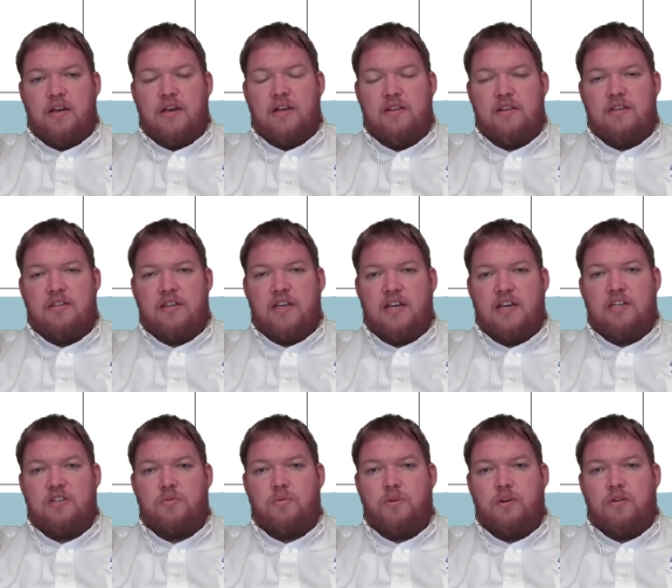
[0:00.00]
In this
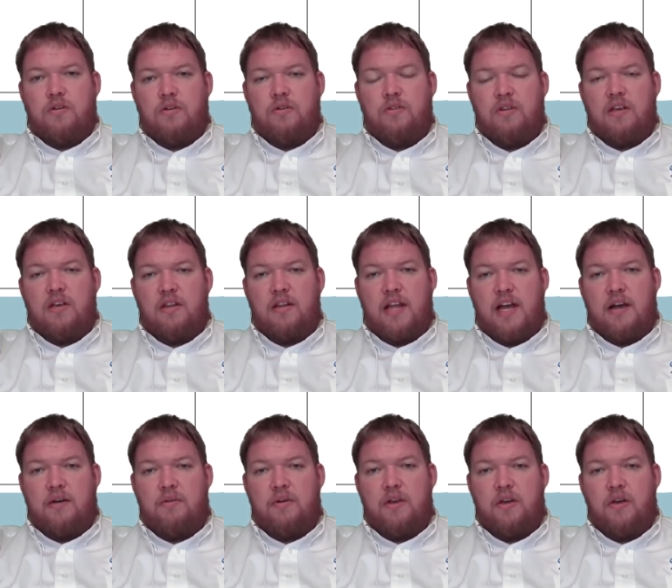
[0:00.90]
case, we are only
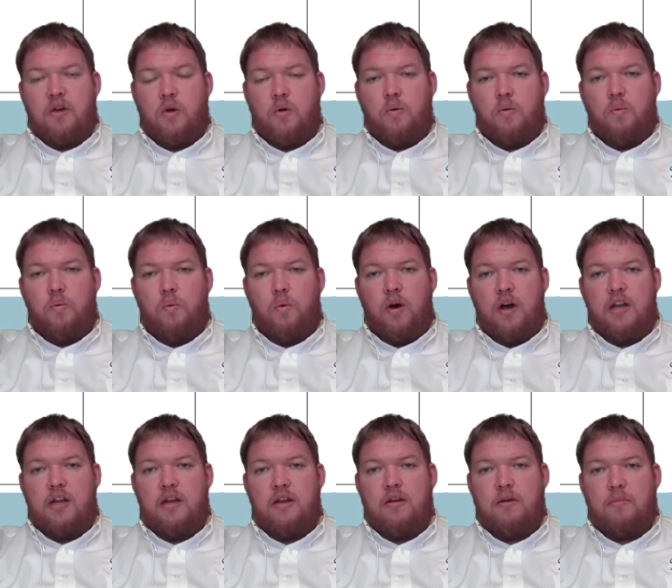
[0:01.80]
allowing
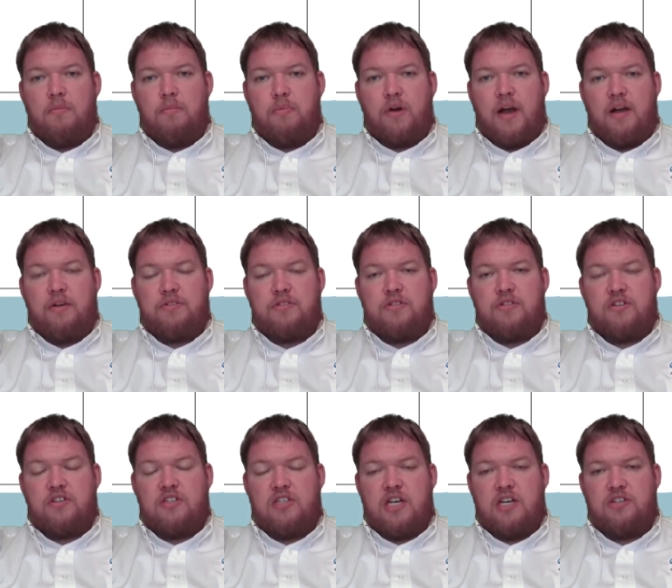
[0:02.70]
one
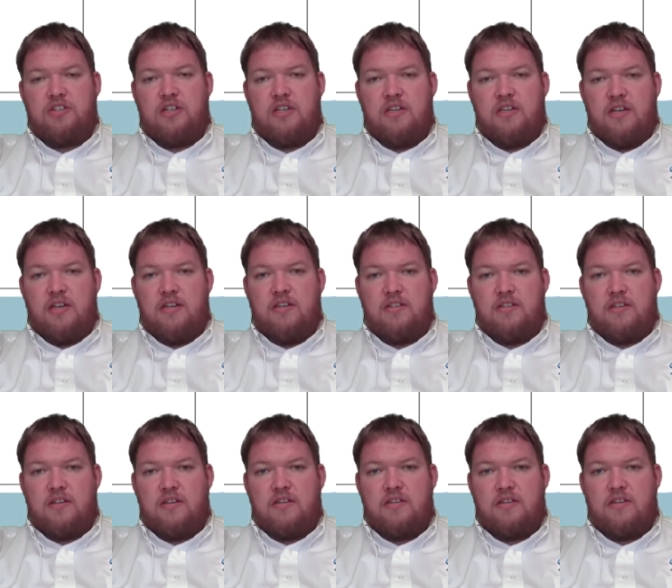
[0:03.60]
browser session
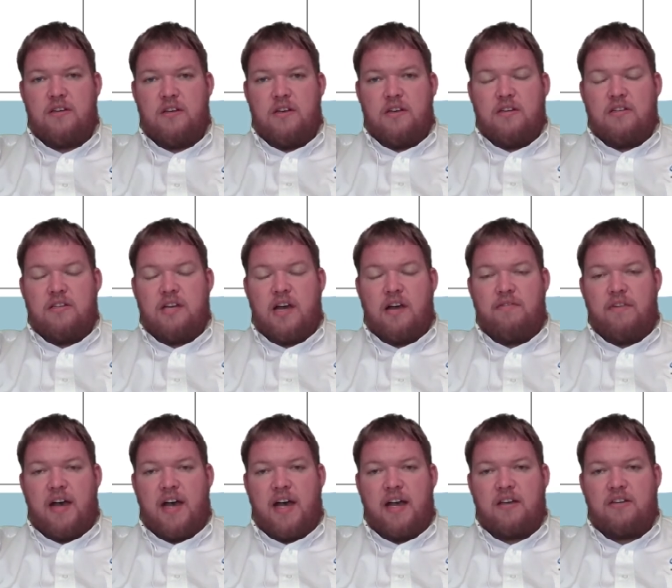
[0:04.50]
instance to
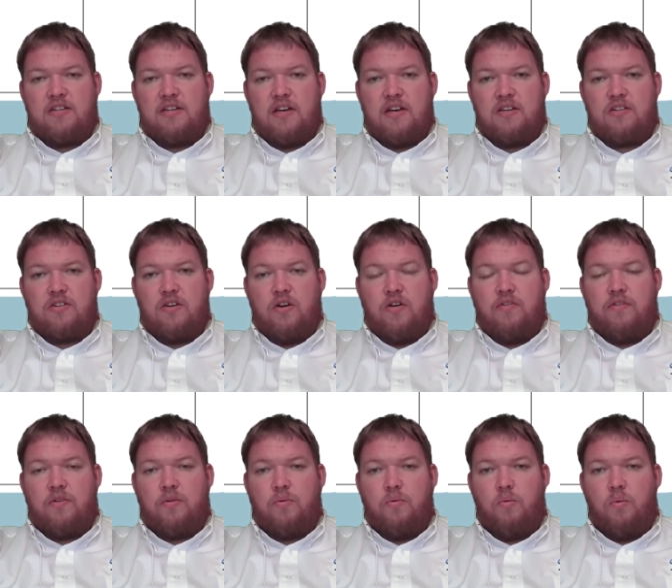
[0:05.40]
have access
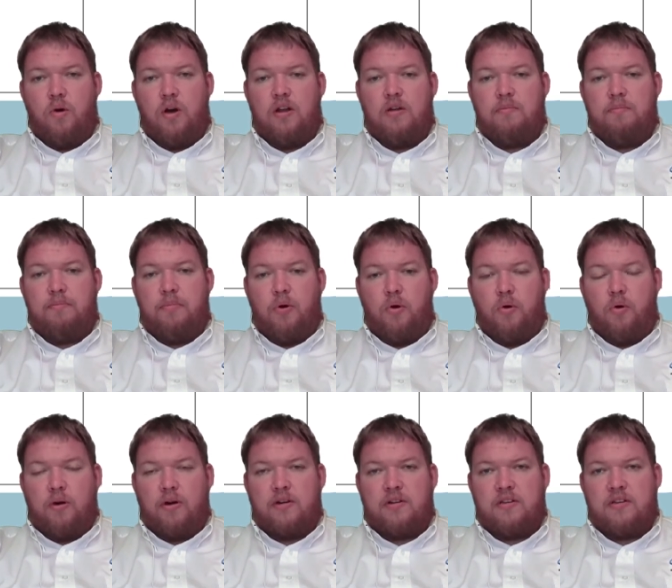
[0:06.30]
over one
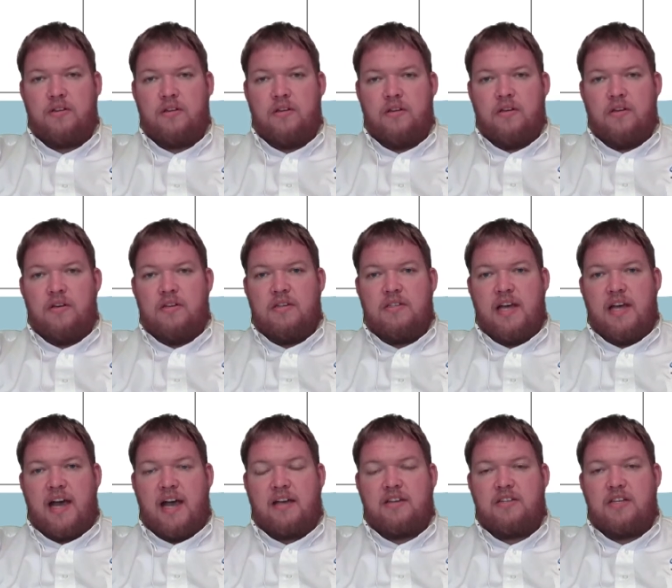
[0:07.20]
port
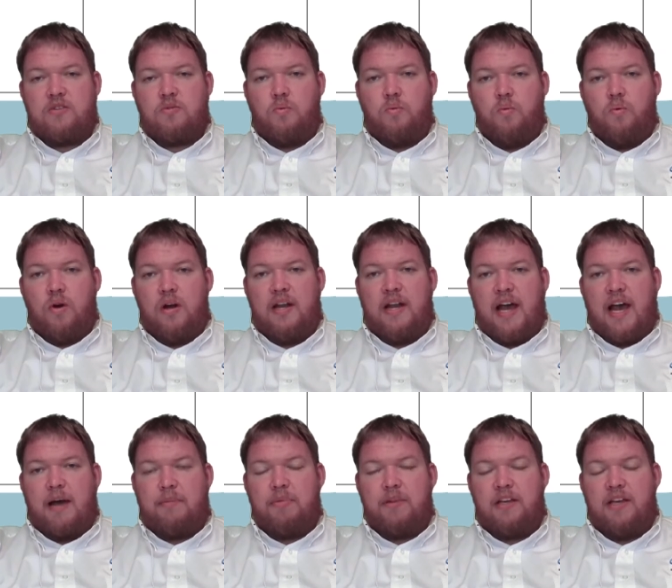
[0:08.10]
to access one
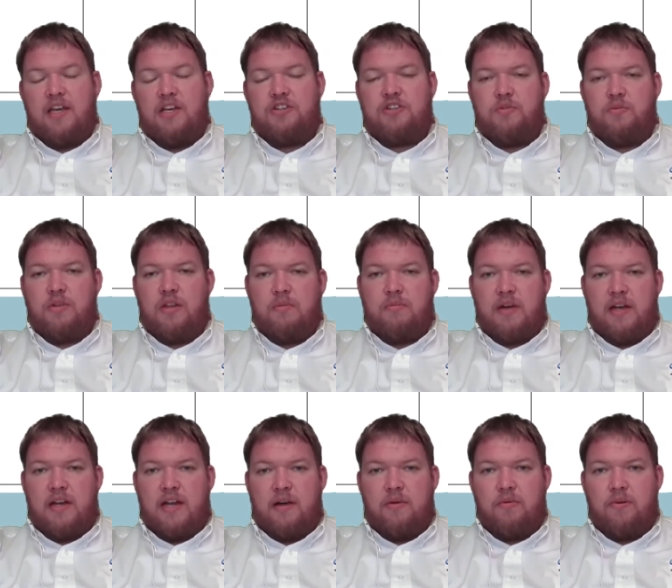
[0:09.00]
application within
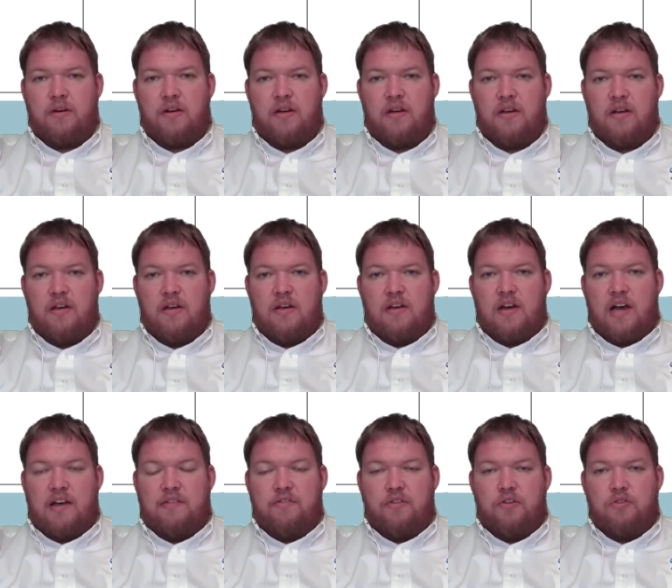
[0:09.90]
my network.
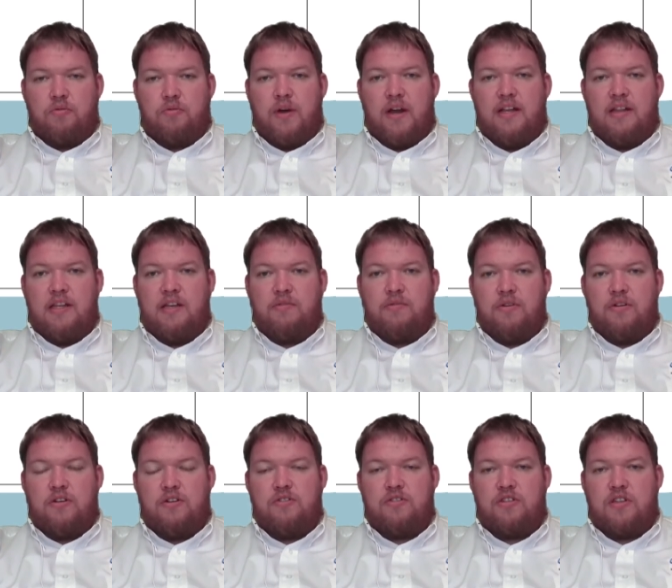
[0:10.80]
I've greatly
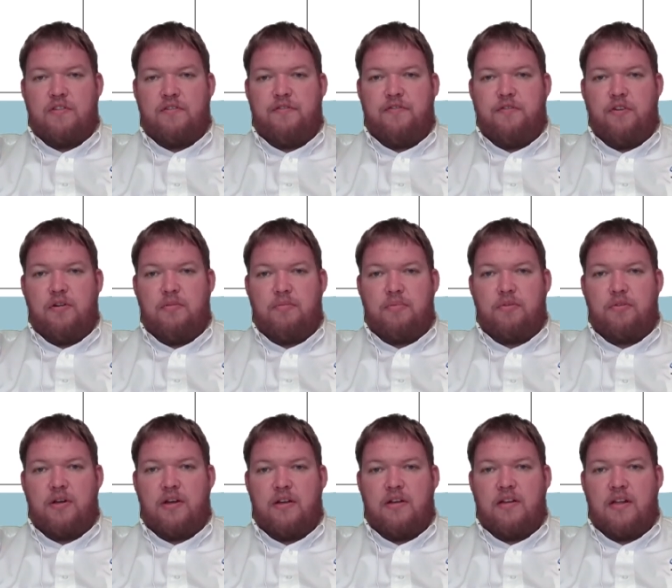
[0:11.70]
reduced the
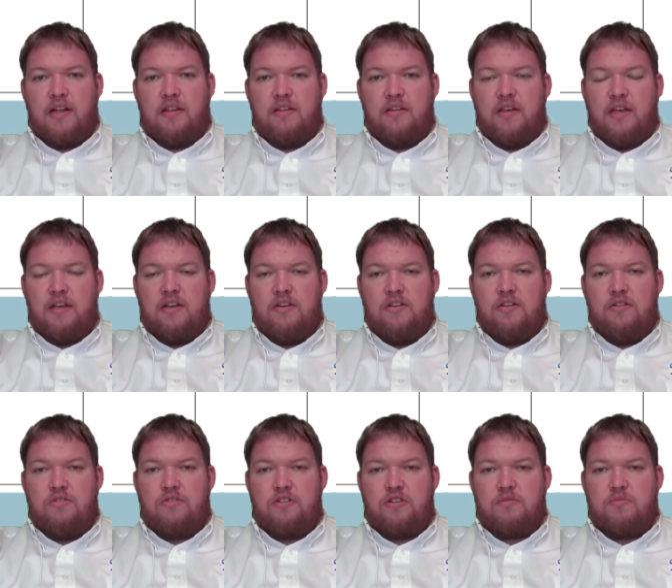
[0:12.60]
footprint that the end
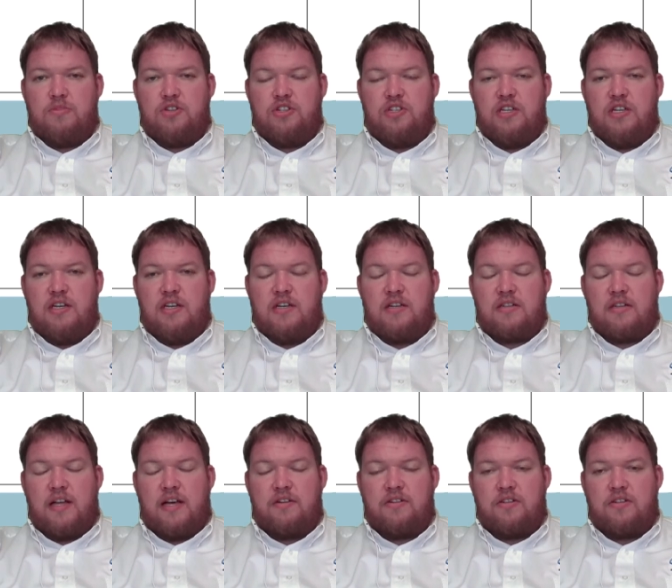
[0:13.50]
user's machine is
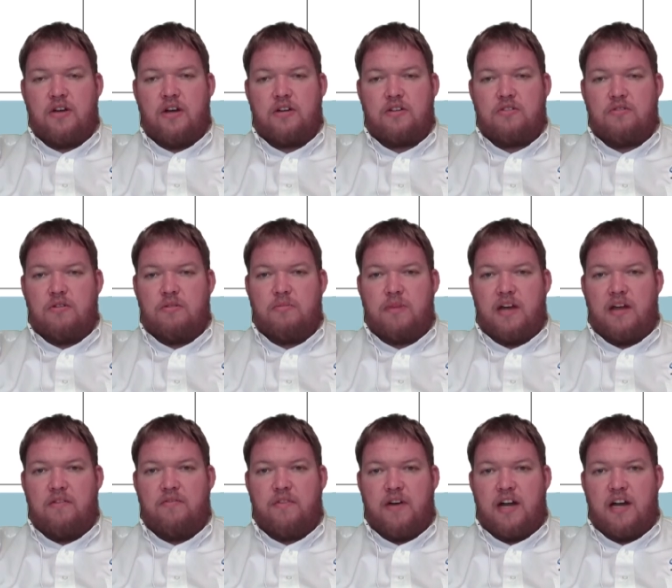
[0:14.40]
allowed to talk to in
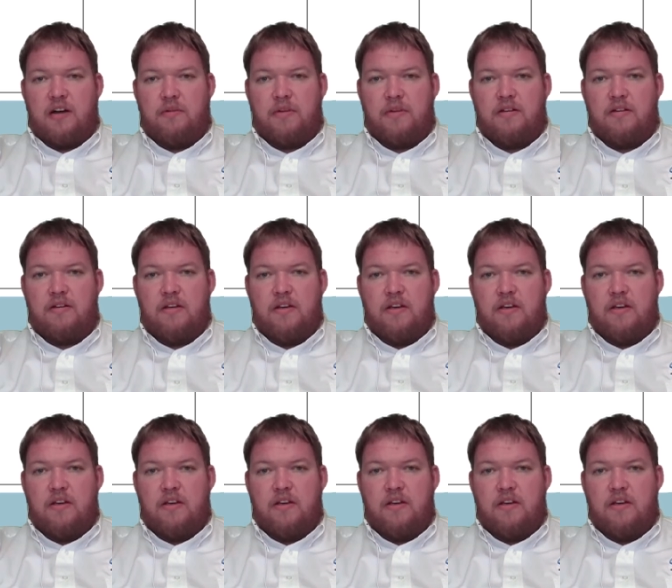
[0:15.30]
my environment.